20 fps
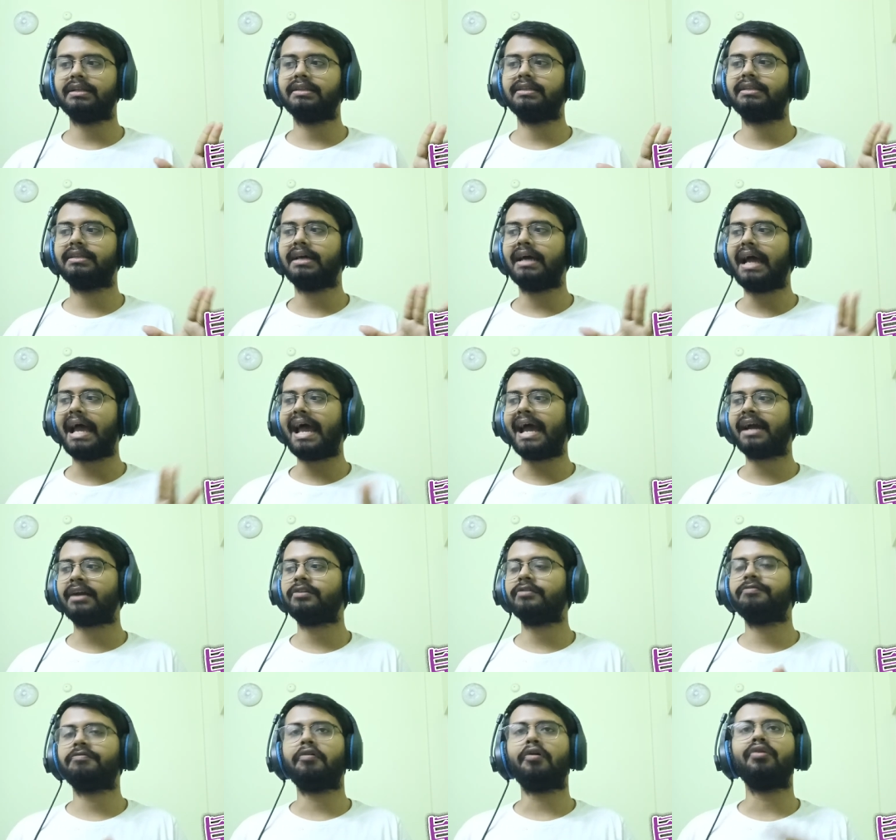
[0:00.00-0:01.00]
the
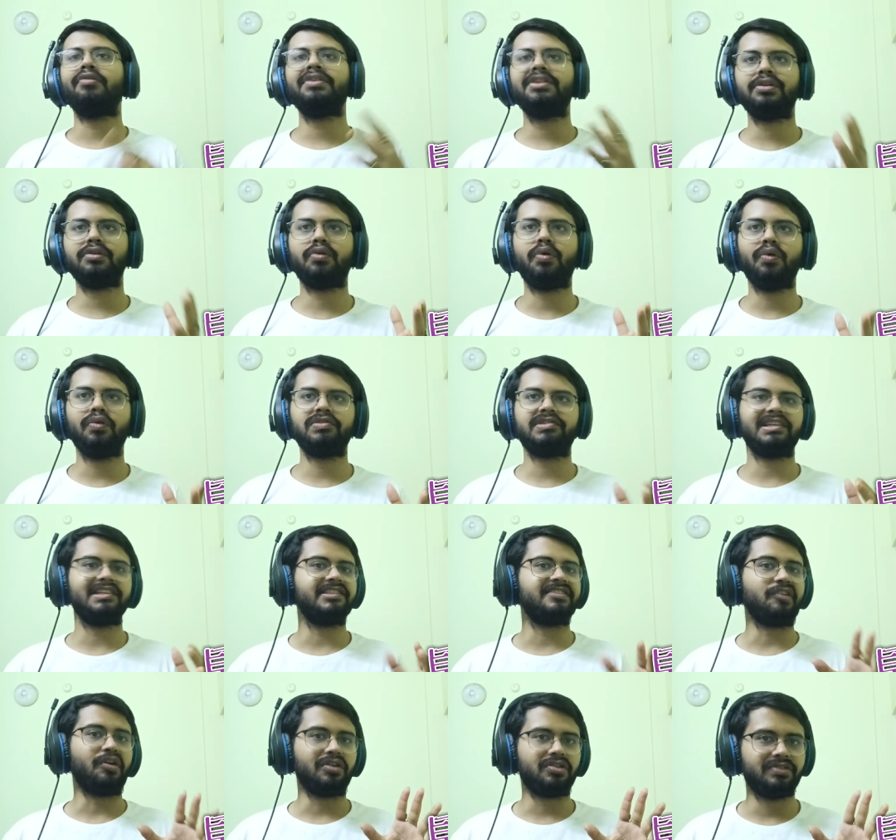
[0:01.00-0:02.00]
act of following the ghost
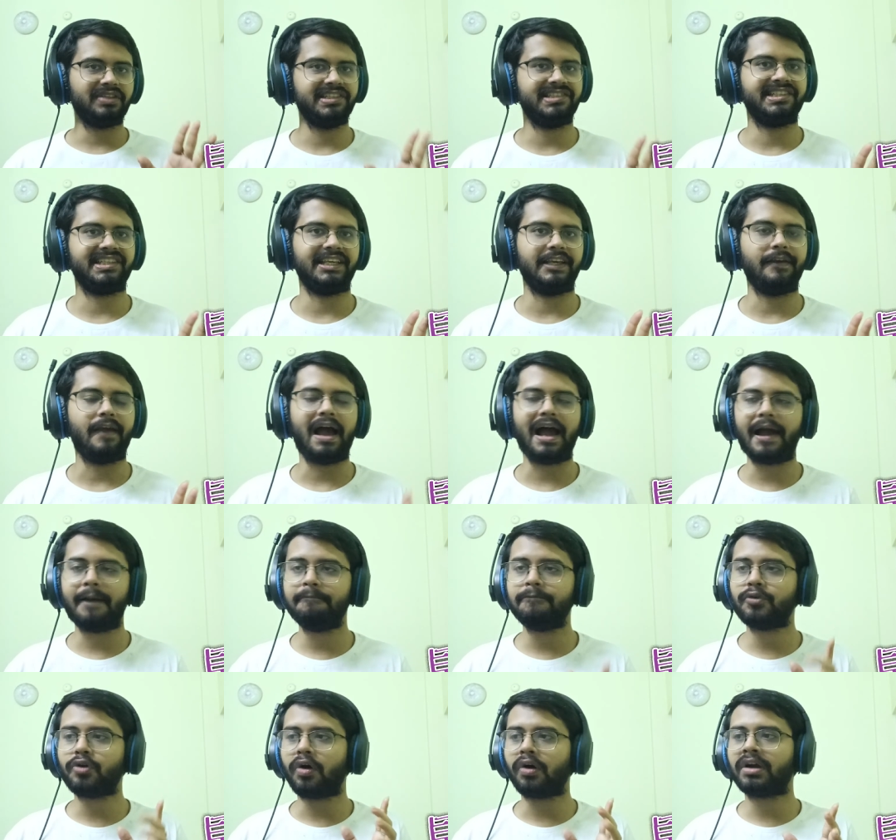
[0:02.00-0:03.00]
is not risky.
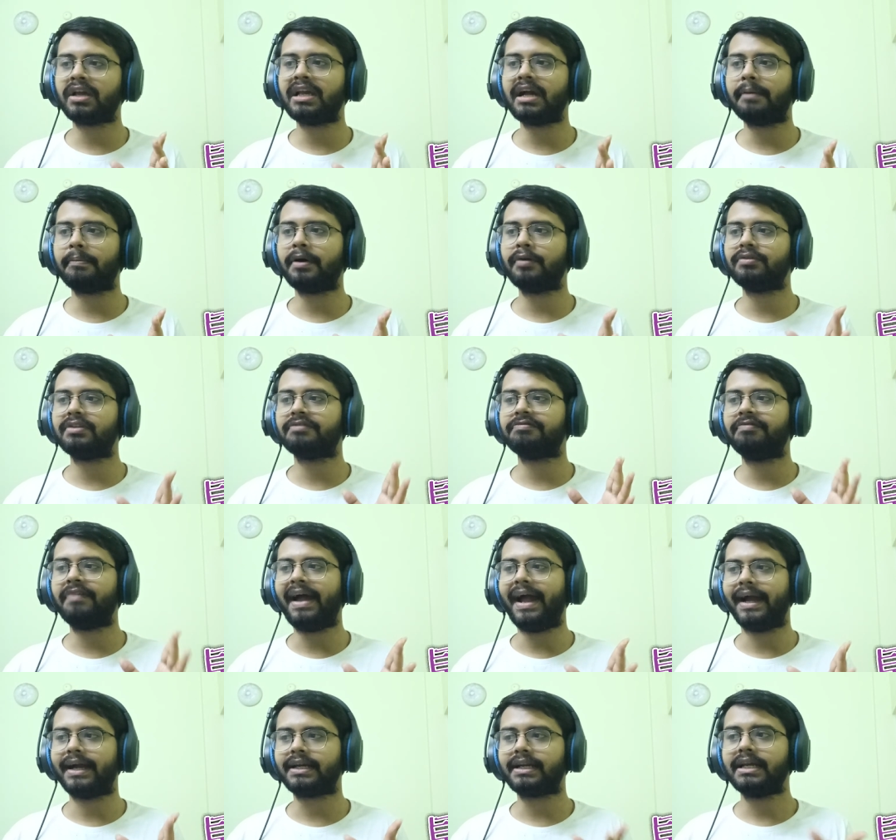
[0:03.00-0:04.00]
I'm talking about the
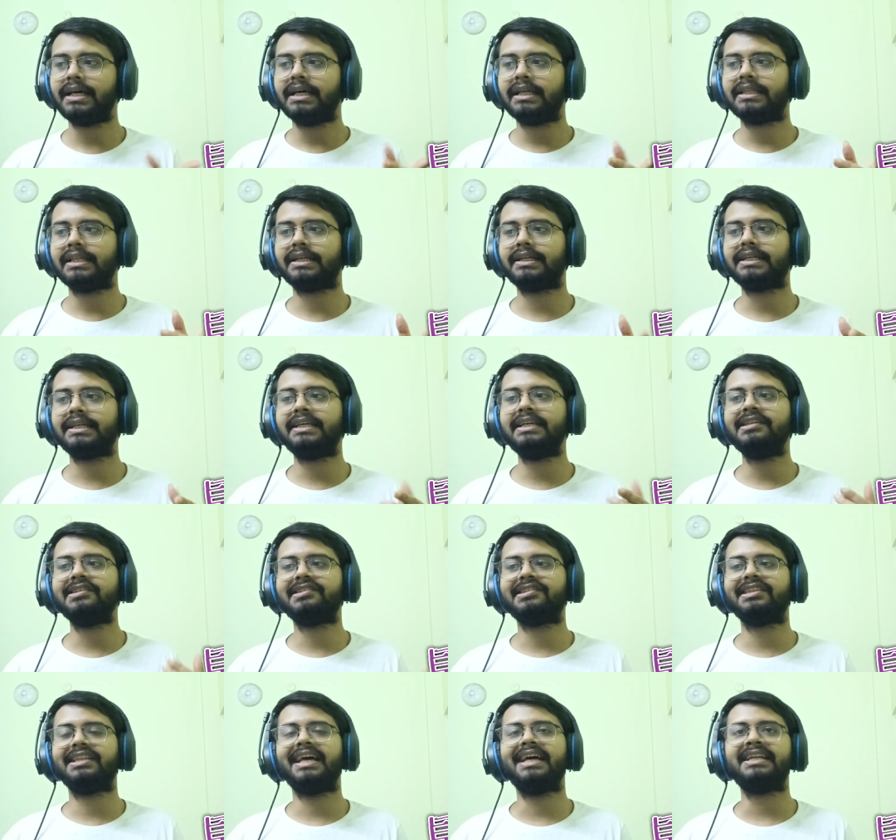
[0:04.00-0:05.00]
fact that
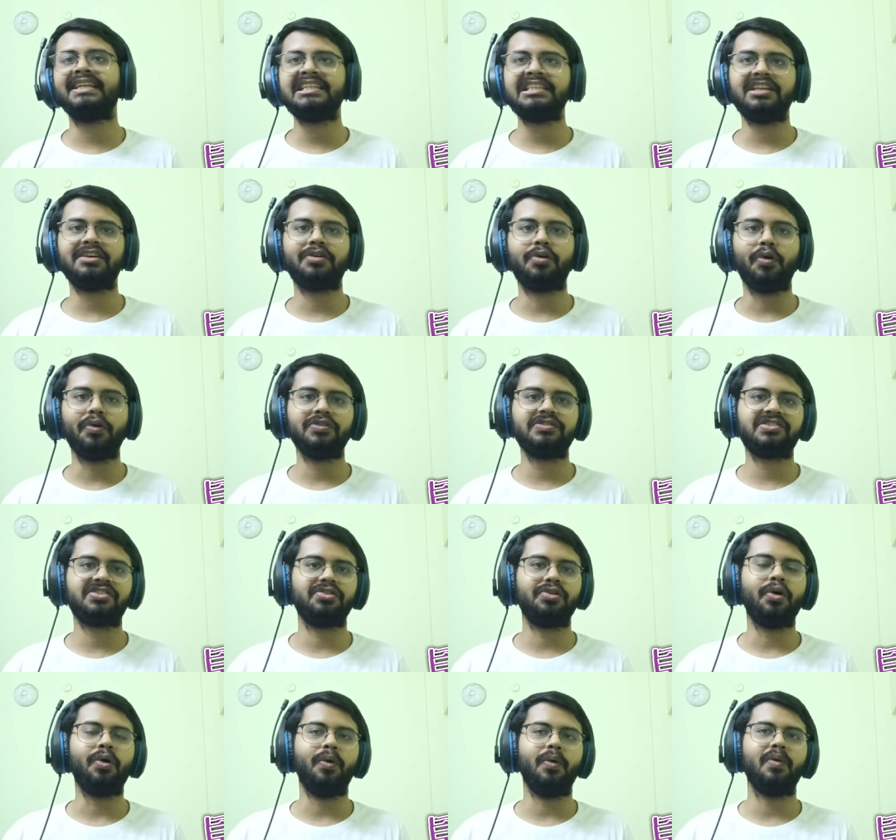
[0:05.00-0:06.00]
he's letting the
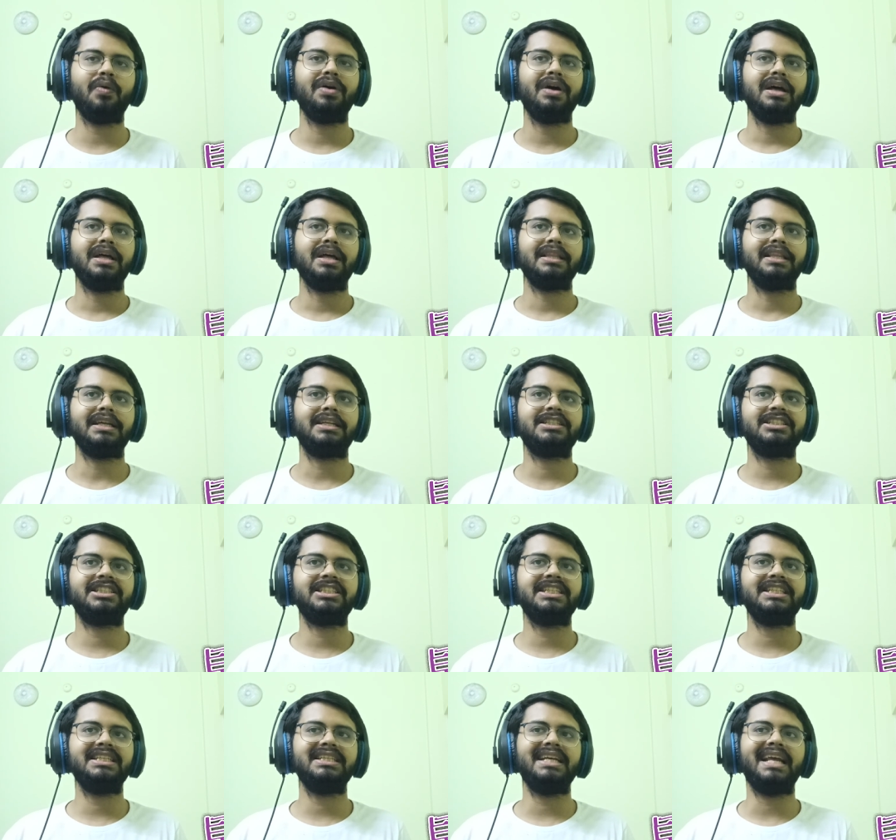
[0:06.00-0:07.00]
ghost know that
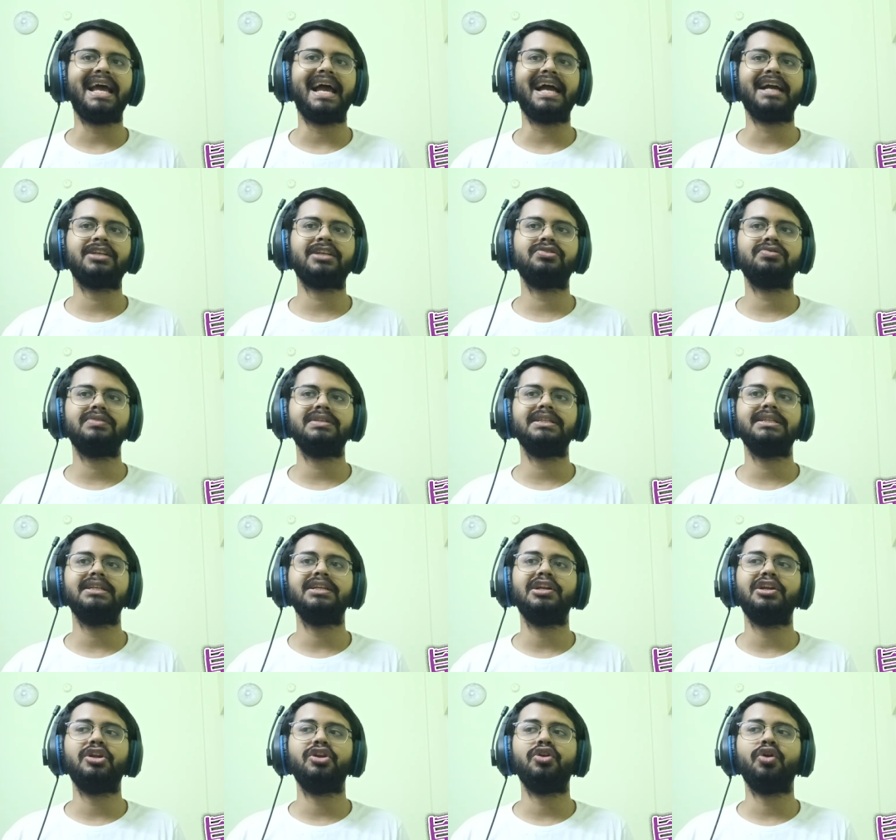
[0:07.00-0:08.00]
she
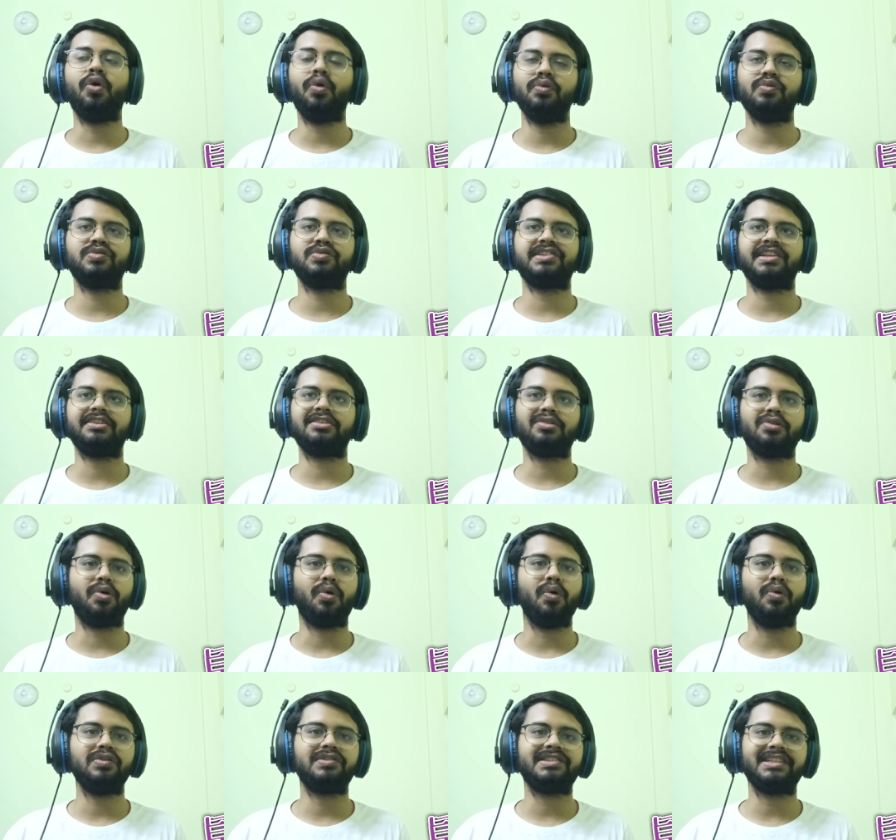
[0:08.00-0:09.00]
actually knows that the
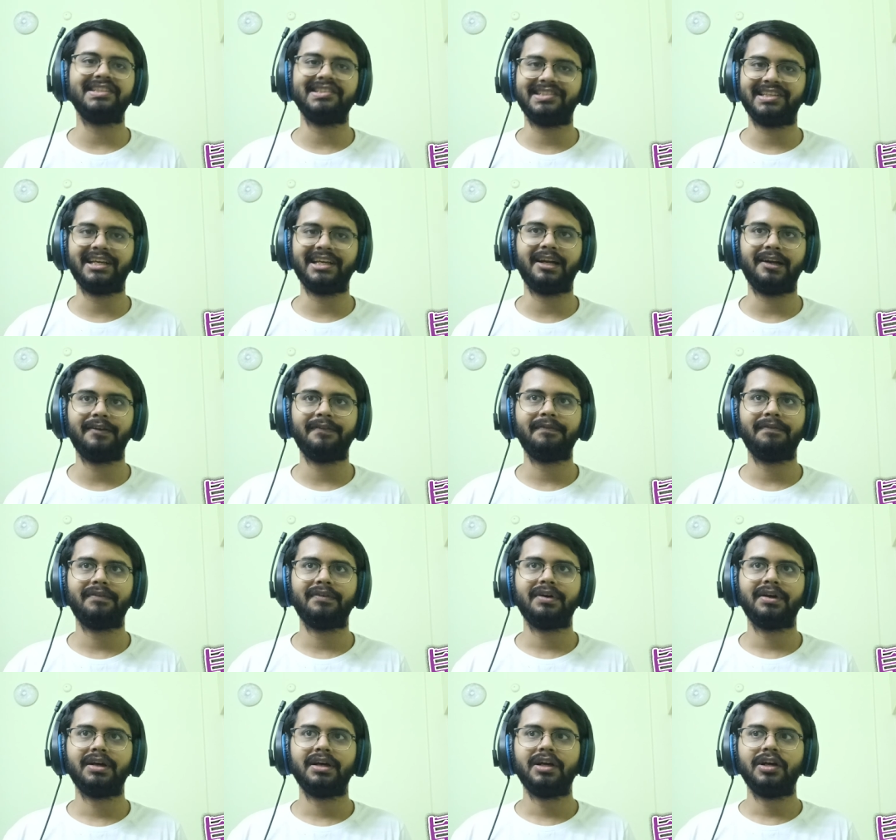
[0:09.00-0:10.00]
ghost is here.
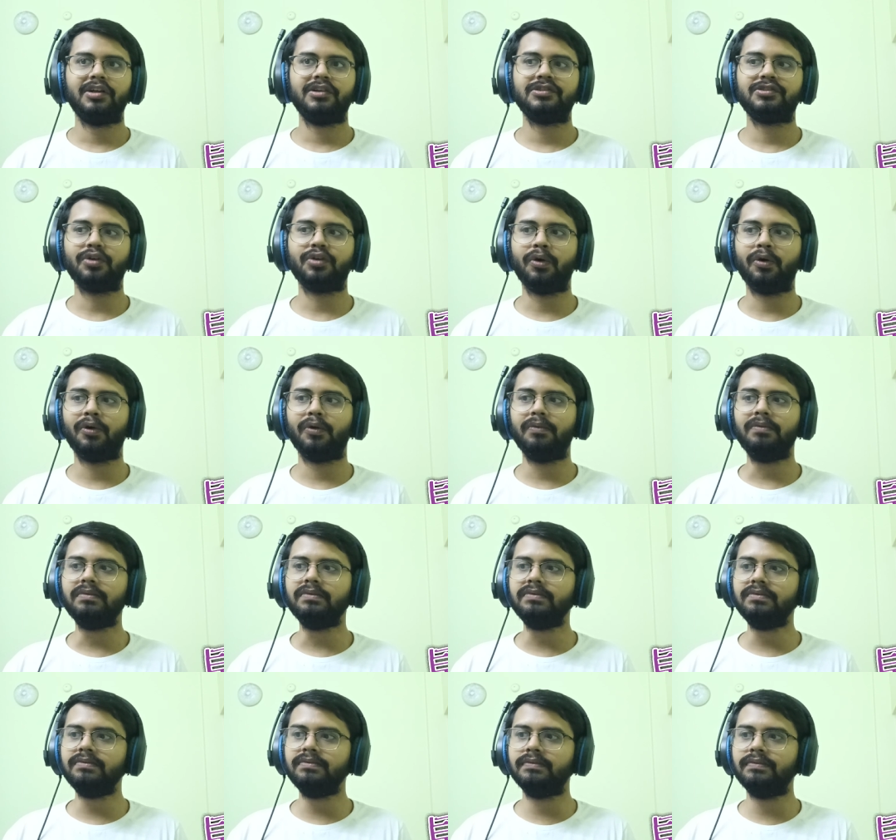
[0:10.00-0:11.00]

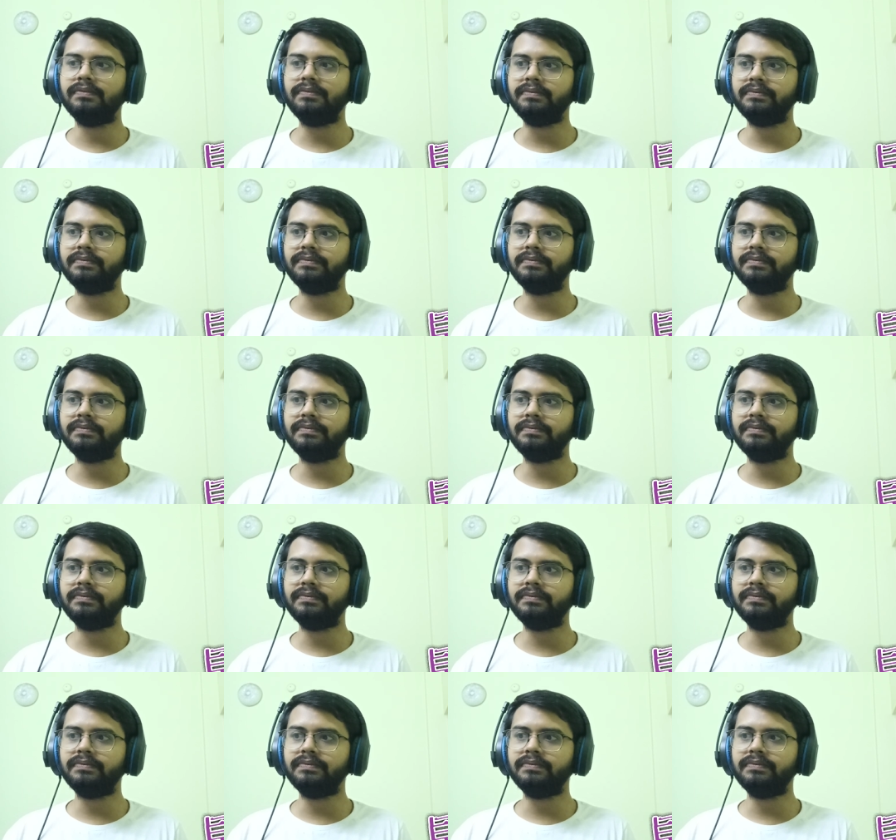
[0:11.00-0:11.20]
So